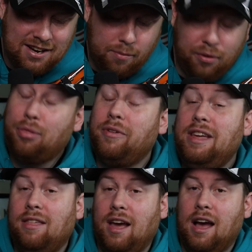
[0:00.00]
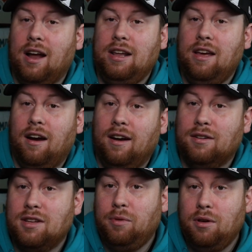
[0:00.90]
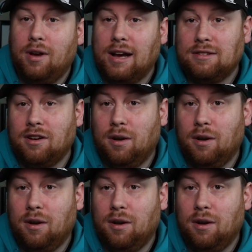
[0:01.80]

Number 3 thing on here, and you guys are